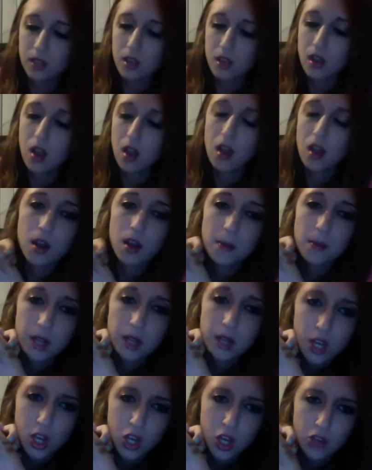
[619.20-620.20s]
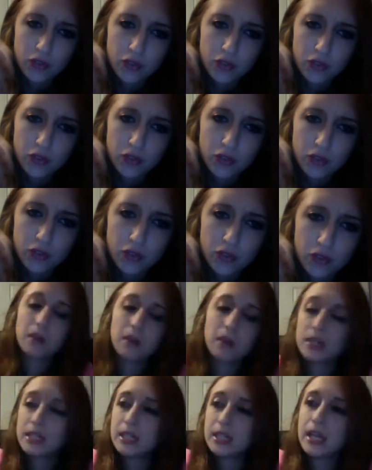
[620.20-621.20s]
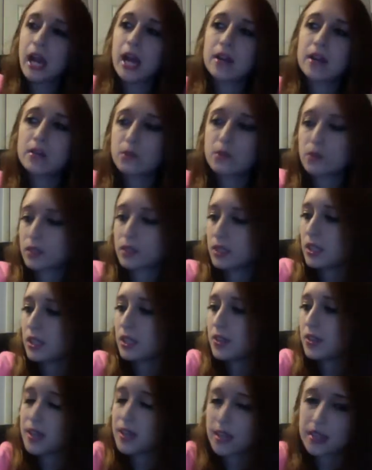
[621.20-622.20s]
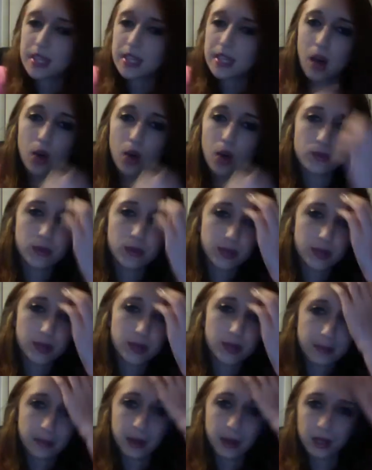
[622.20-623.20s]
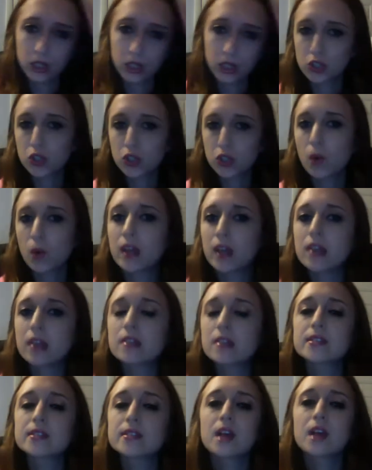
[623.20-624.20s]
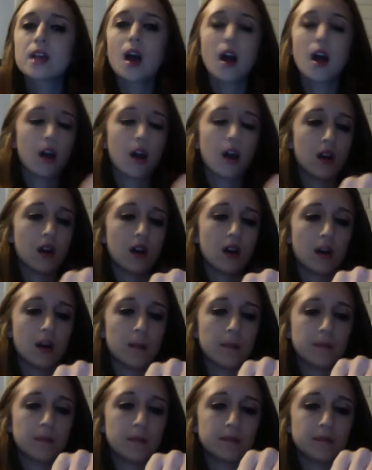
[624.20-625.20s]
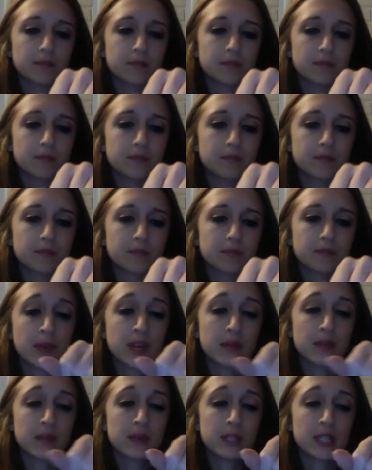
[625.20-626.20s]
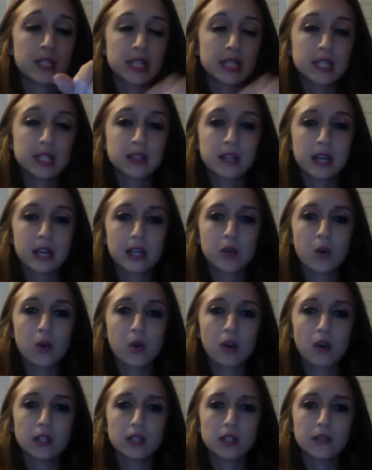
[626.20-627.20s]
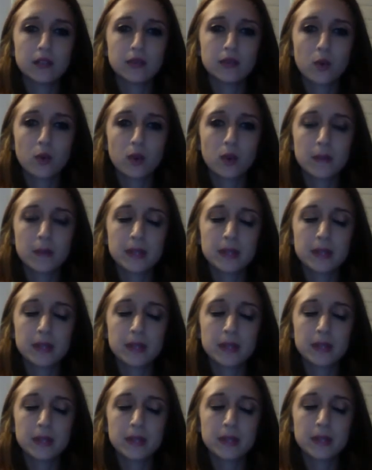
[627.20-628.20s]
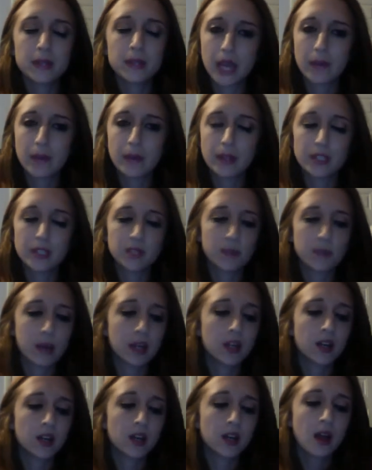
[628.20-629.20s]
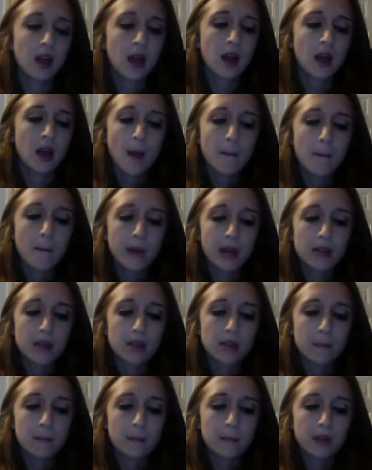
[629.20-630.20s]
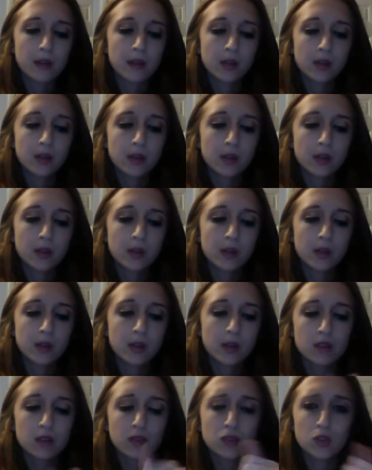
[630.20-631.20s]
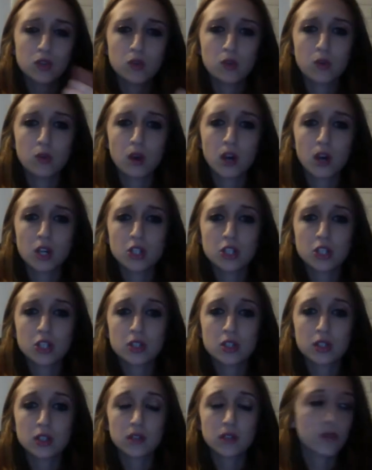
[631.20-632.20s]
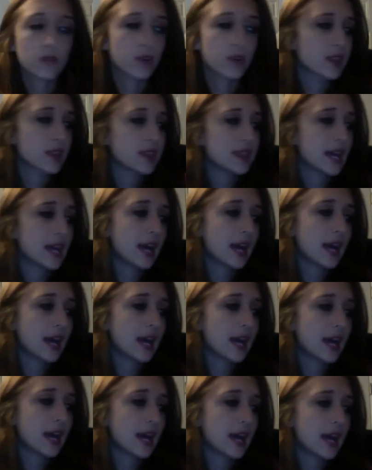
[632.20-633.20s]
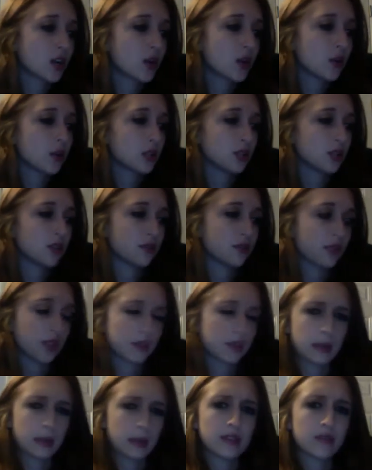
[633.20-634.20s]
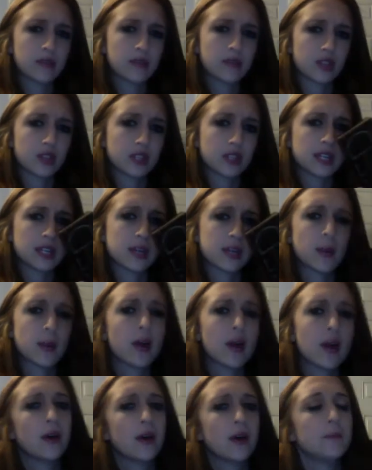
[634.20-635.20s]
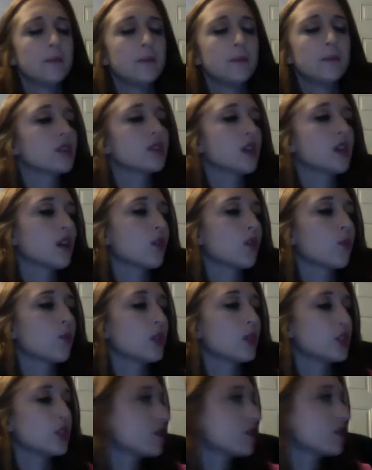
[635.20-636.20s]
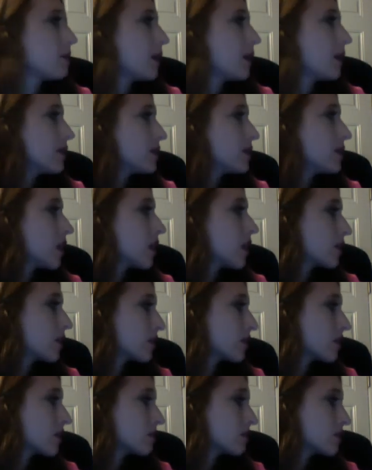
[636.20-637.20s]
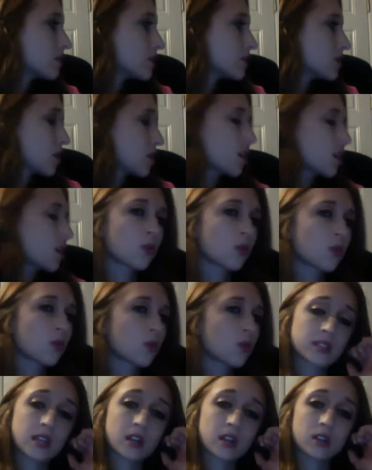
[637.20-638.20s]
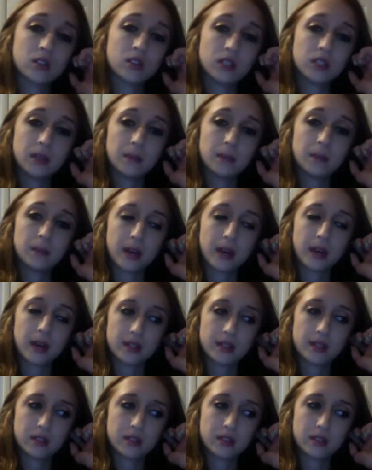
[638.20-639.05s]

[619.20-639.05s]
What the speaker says: $18. For your money, I really think the e.l.f. one is a better choice. For pigmented and like quality form, the Urban Decay one is better. But money-wise, if you are just looking for that eyeshadow, you don't feel like paying for the Naked palette, which you can buy the Dark Horse singly, but